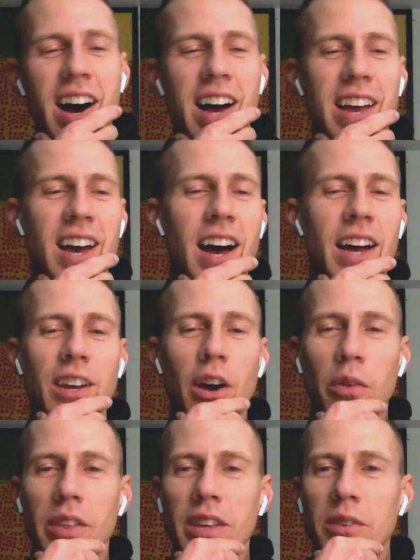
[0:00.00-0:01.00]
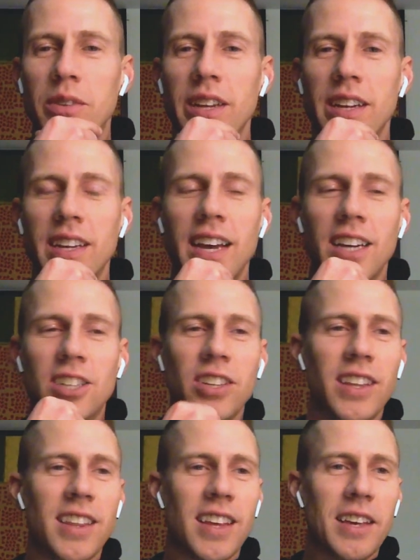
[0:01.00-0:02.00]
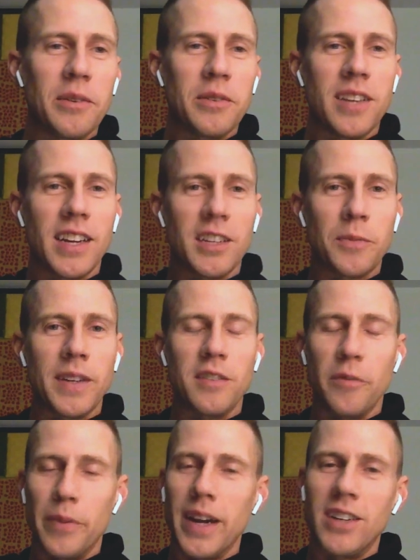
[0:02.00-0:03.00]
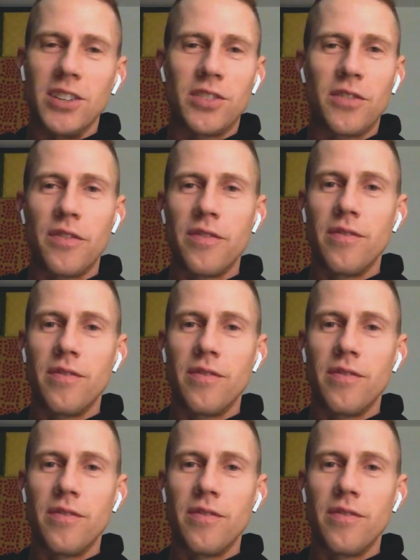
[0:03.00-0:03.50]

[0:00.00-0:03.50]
I know that you didn't actually think it was that expensive, but